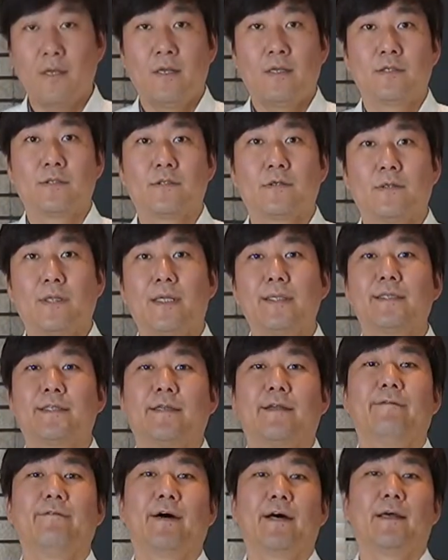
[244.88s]
So let's
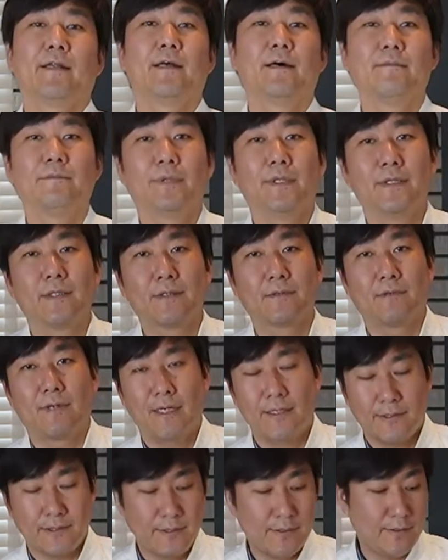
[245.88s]
divide up this
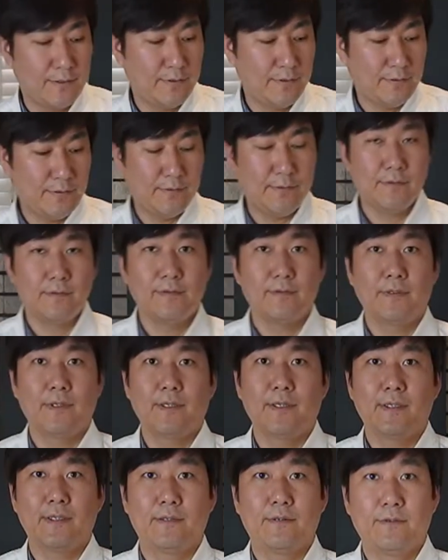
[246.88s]
rice into
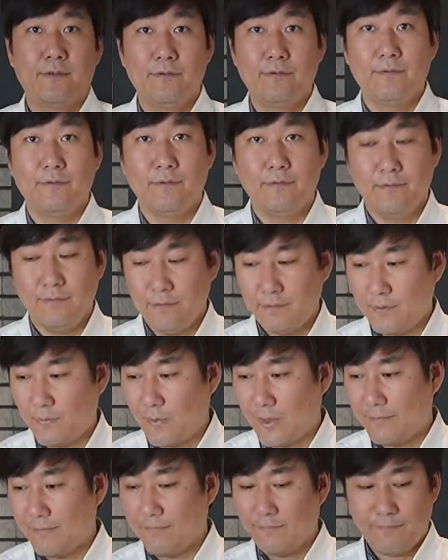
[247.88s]
2,
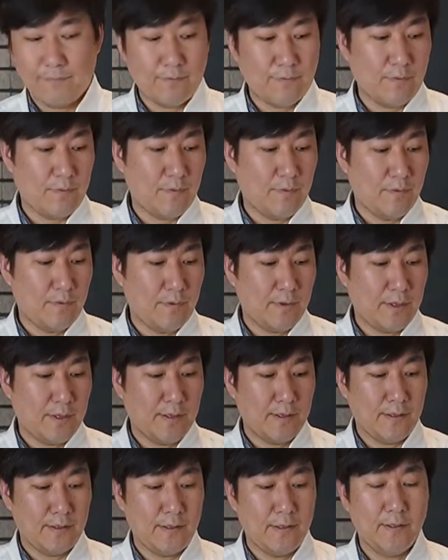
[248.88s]
one for
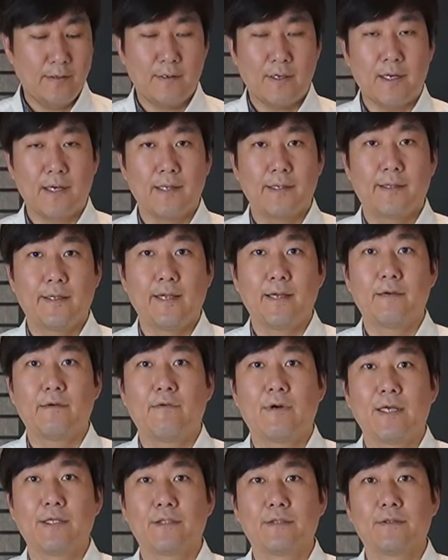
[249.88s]
daily
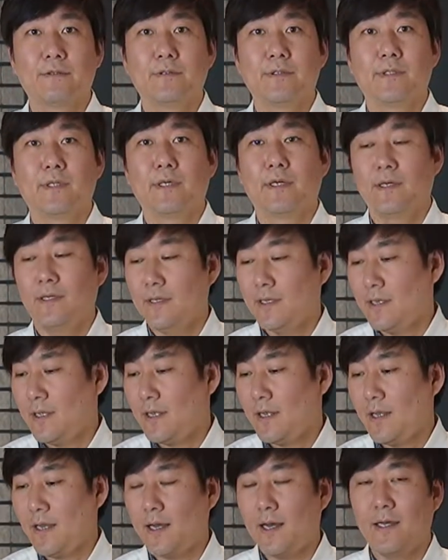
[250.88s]
rice cooker
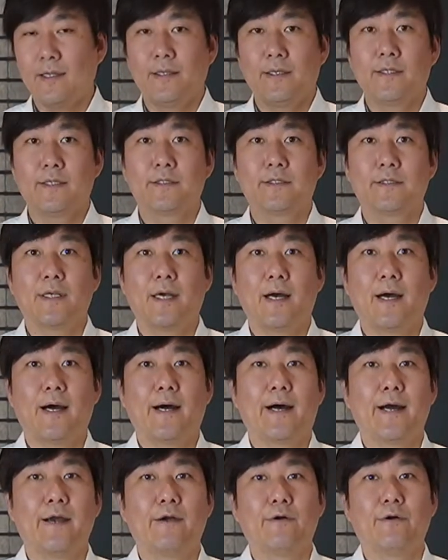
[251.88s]
and this
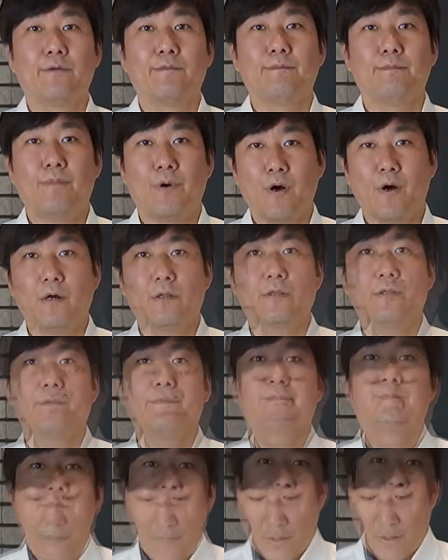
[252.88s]
iron pot.
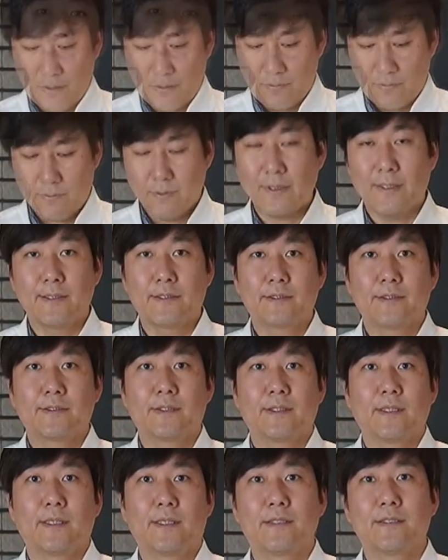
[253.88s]
Well,
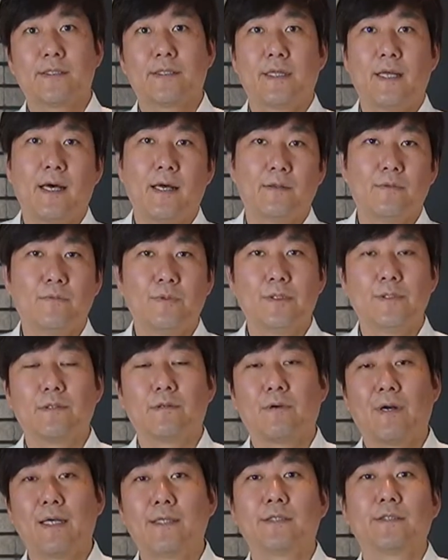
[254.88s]
let's start with
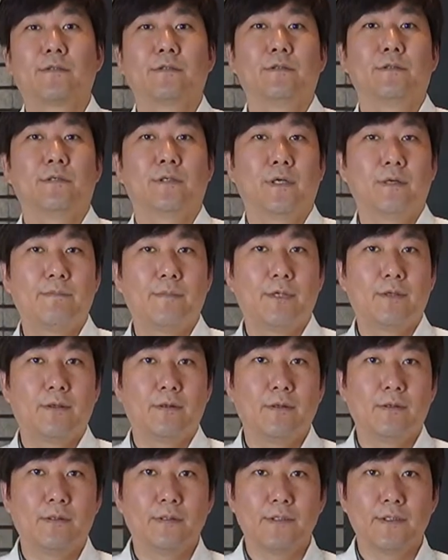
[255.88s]
the rice cooker
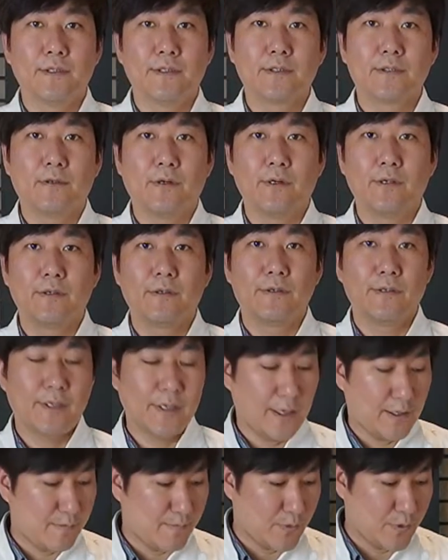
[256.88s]
because it's going to
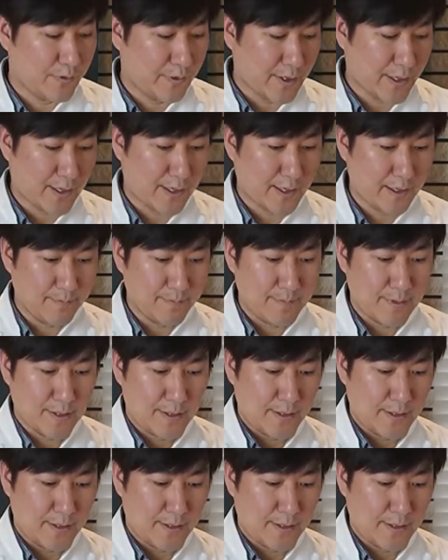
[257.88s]
take more time.